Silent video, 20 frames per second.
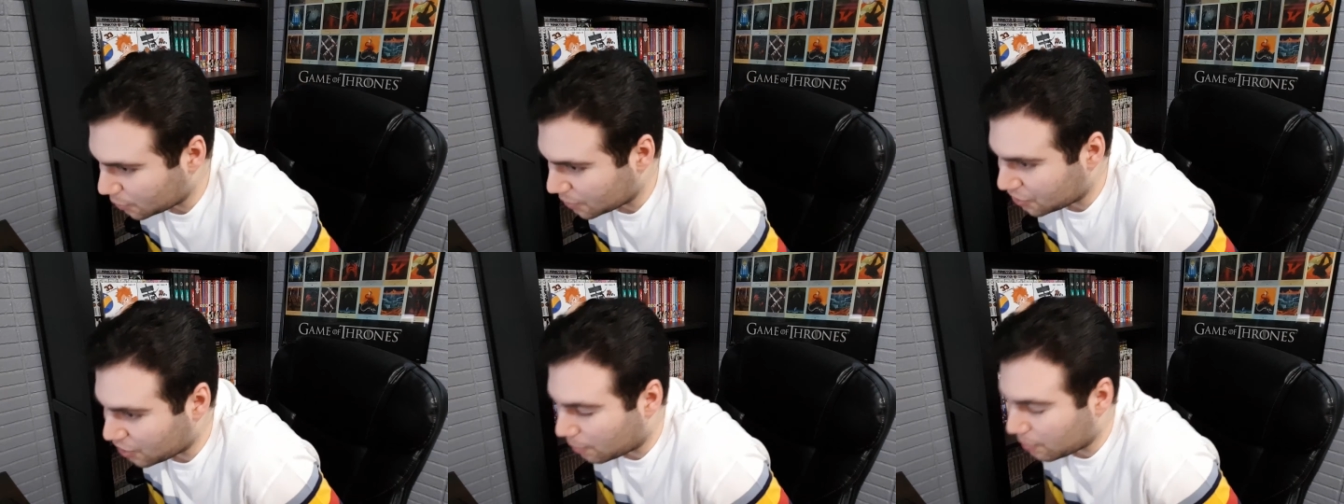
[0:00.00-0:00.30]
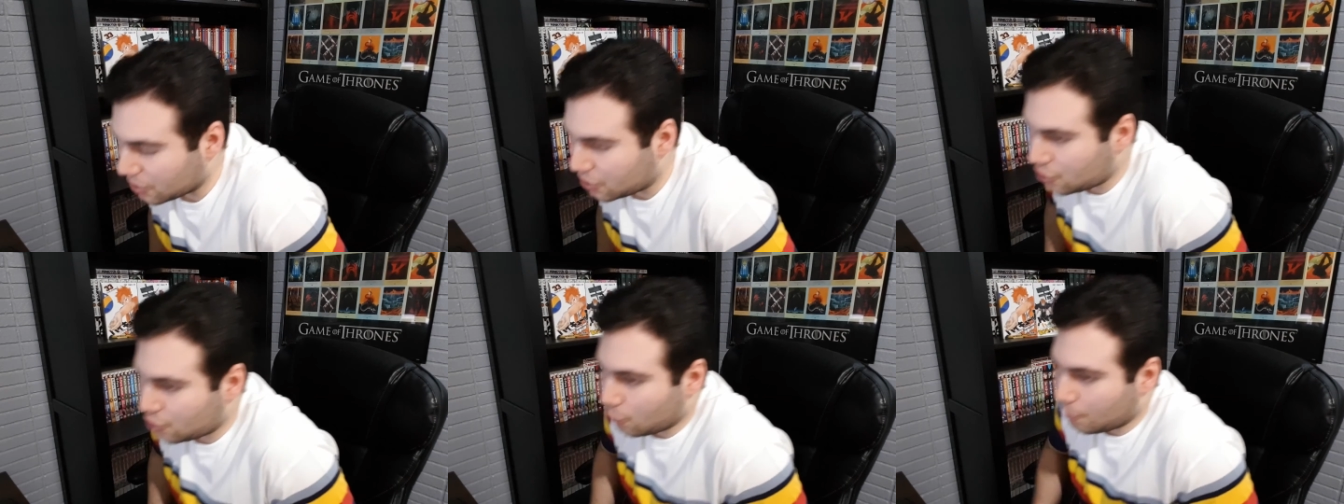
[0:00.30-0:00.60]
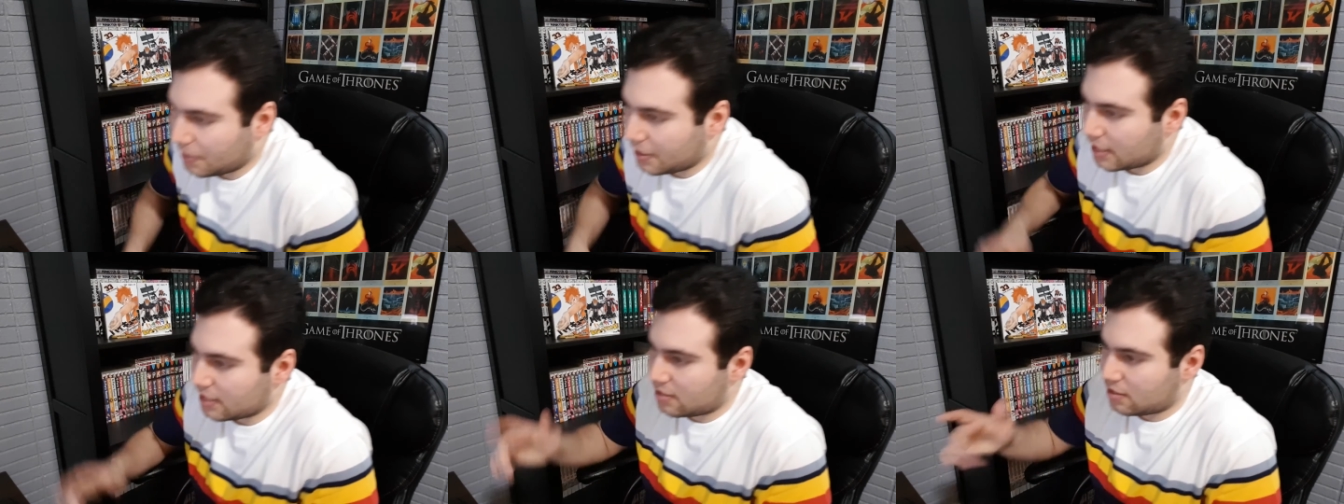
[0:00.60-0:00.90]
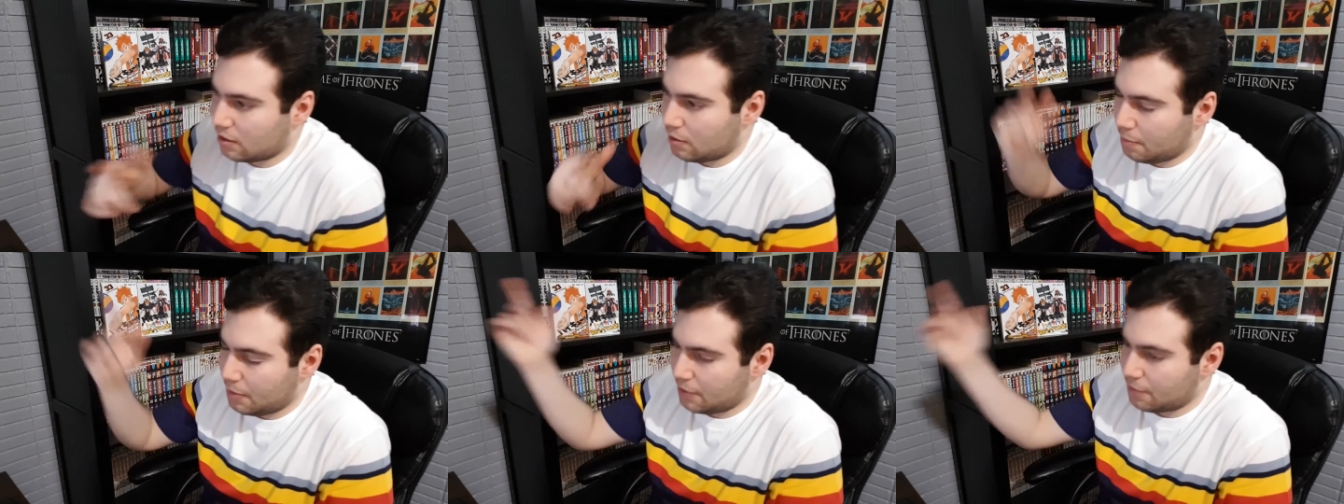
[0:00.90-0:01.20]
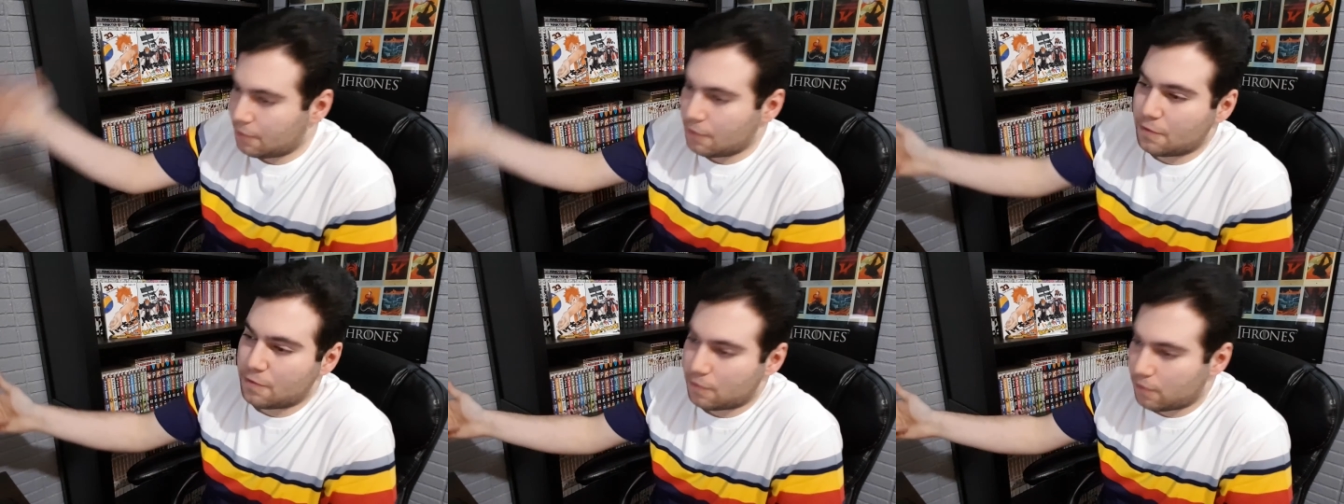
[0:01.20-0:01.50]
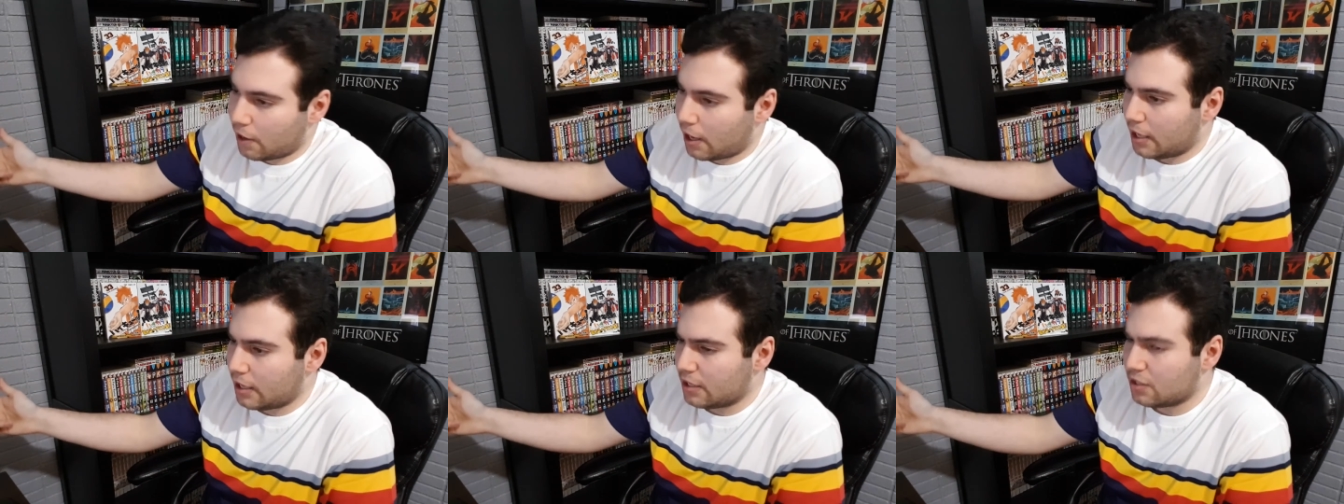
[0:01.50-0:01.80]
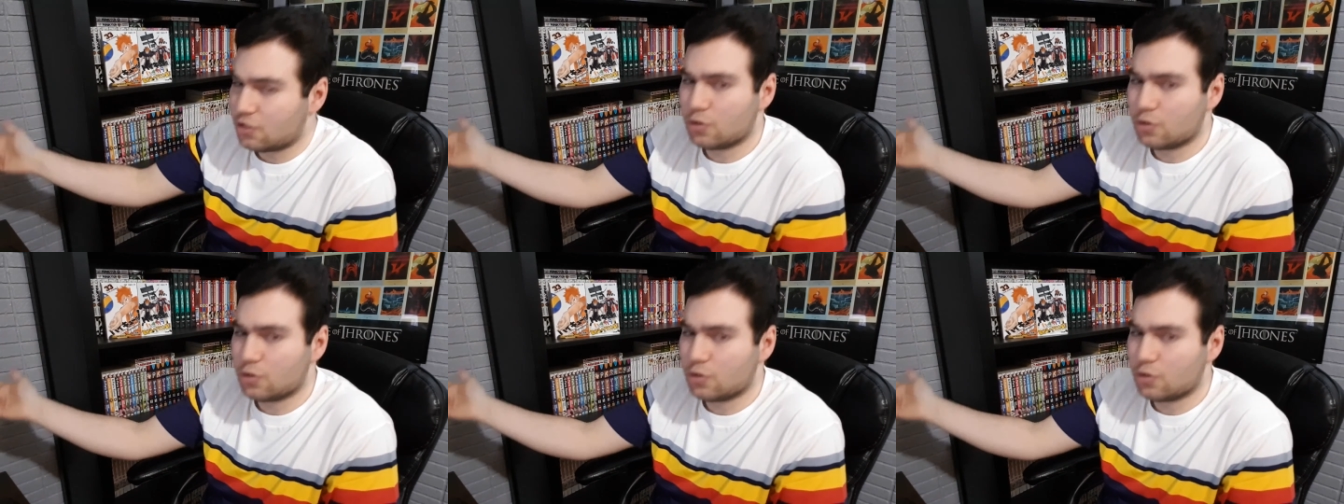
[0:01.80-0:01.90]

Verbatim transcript: which I'm assuming that's going to be for Friday.